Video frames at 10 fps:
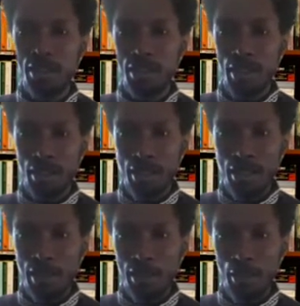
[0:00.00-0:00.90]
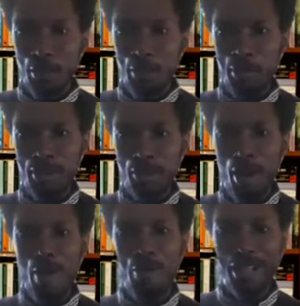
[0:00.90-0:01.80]
That I want
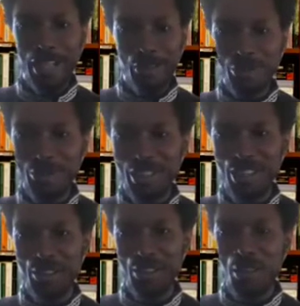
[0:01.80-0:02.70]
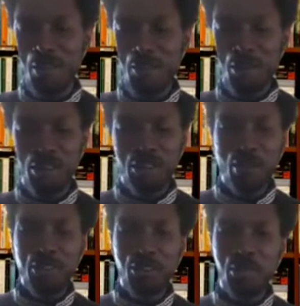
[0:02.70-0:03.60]
we get used to now, because the
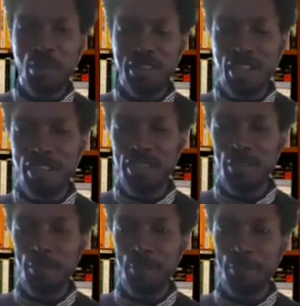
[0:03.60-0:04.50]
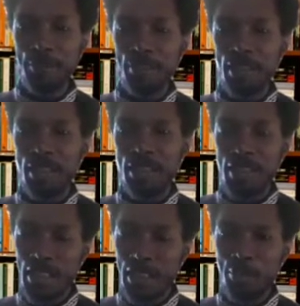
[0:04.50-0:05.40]
fact of the matter is,
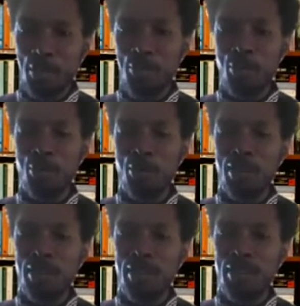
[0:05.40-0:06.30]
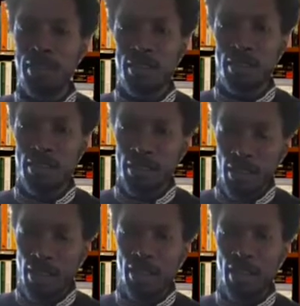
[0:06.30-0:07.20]
these people
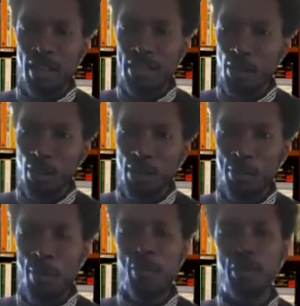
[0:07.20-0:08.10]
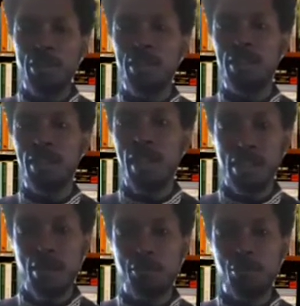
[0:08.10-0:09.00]
think that's the only weapon that's
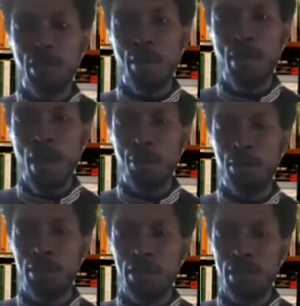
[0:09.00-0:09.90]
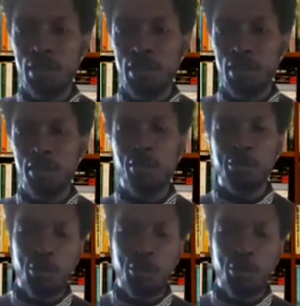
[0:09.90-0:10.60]
left with them now, you know.